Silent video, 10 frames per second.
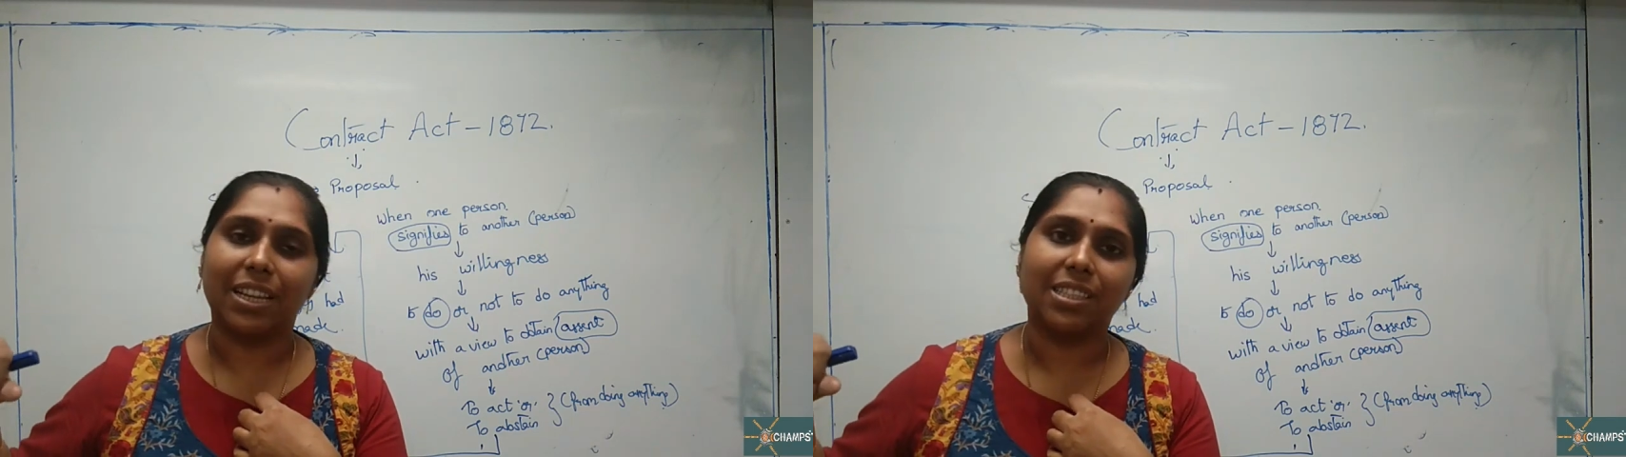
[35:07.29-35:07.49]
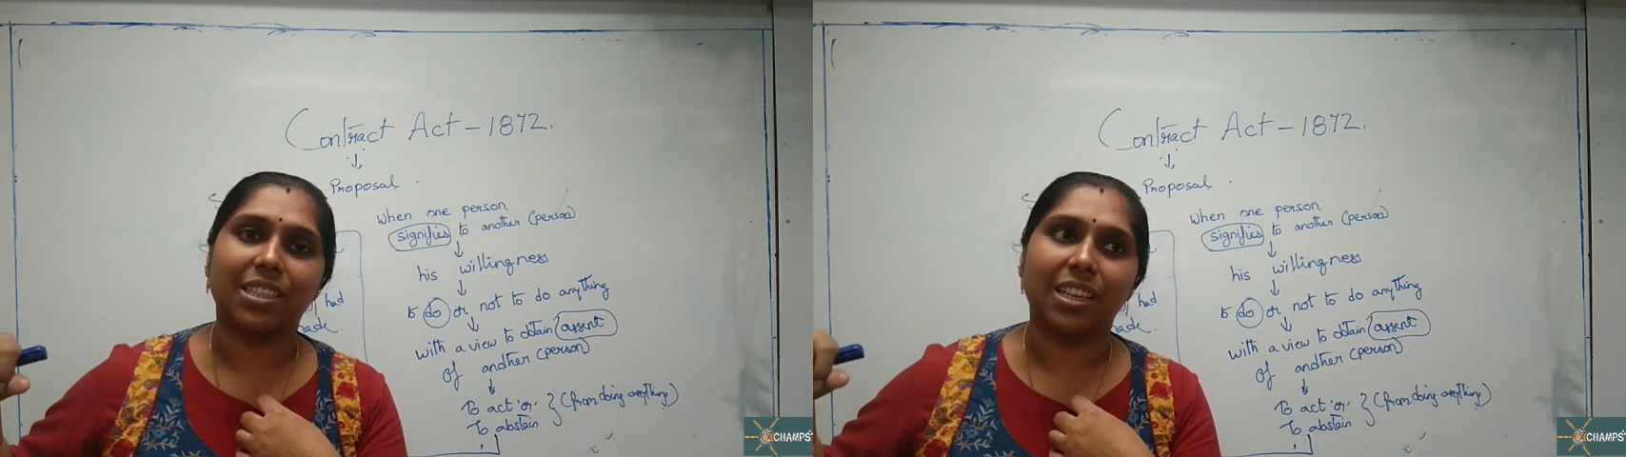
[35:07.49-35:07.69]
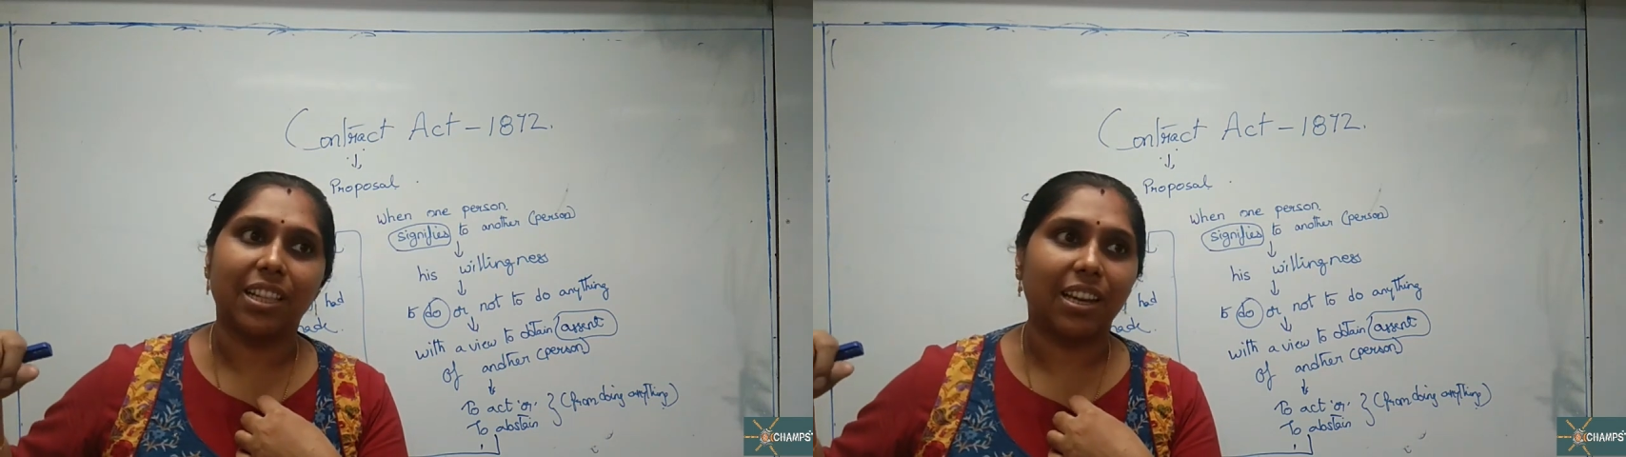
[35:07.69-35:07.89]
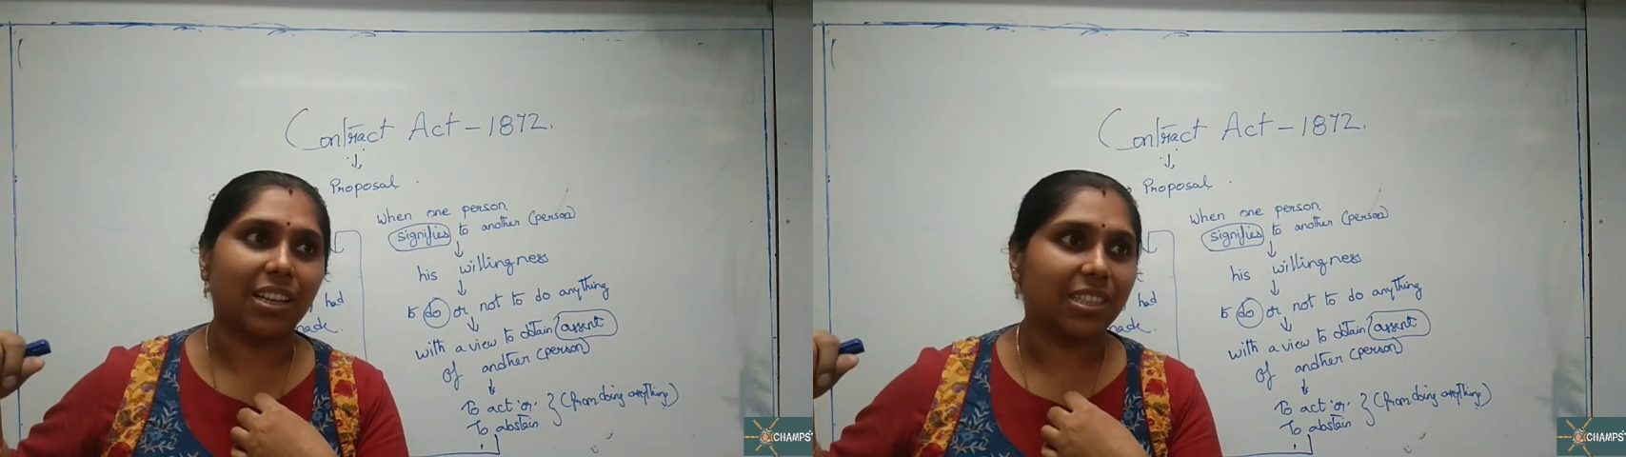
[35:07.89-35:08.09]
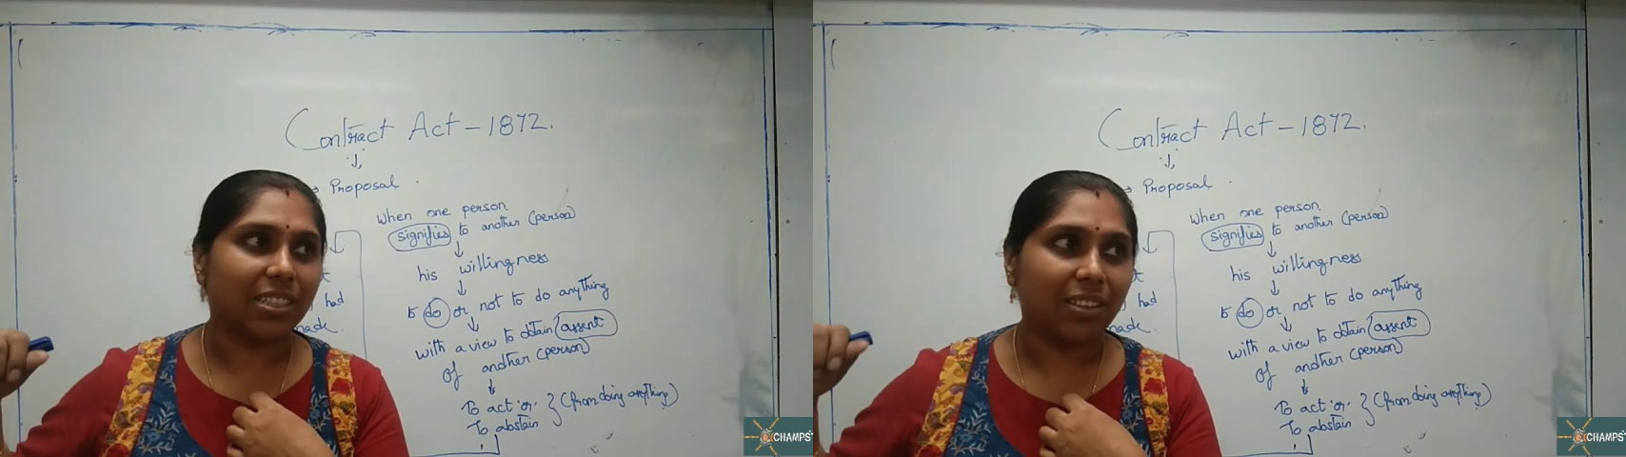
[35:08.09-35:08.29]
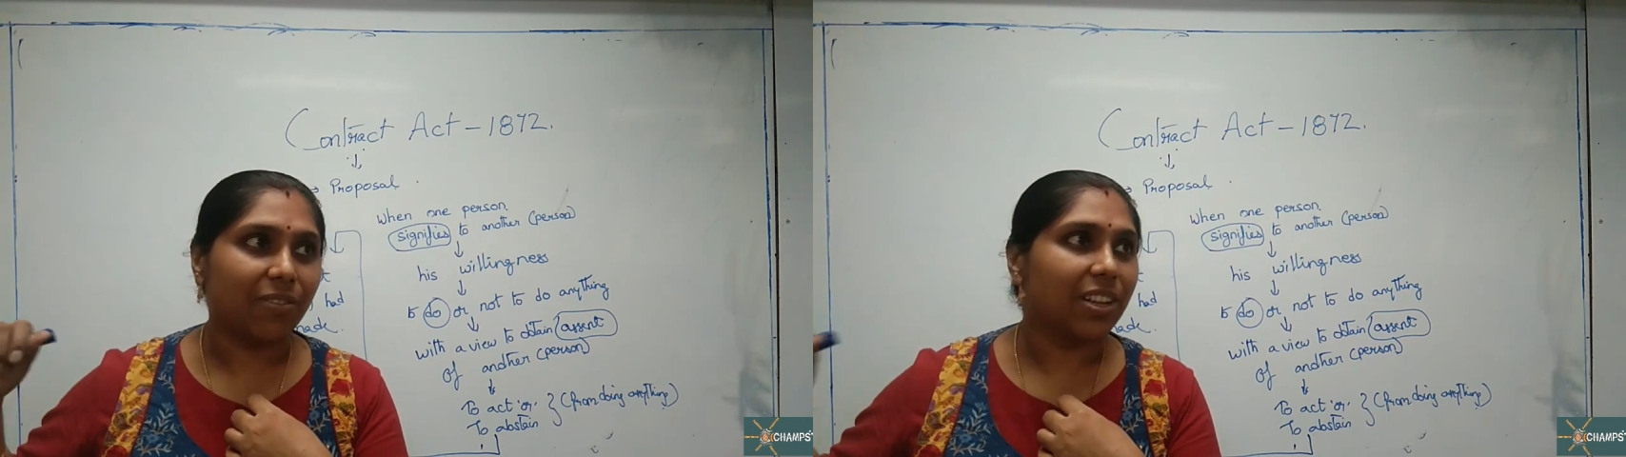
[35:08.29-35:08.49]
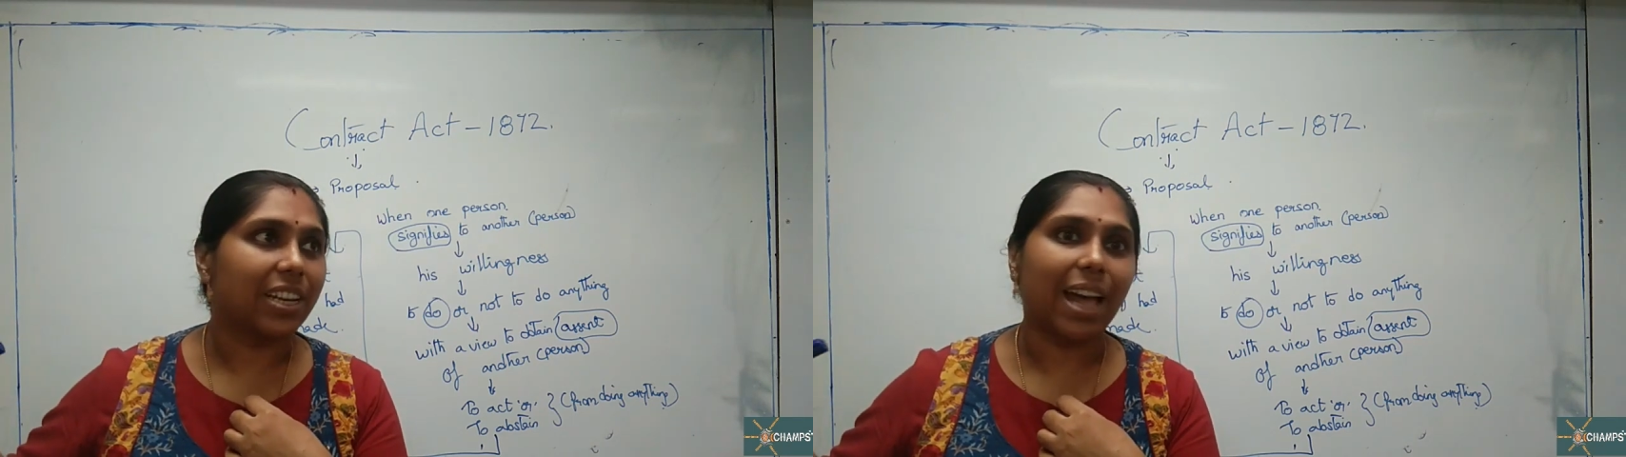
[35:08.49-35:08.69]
let's say there are severe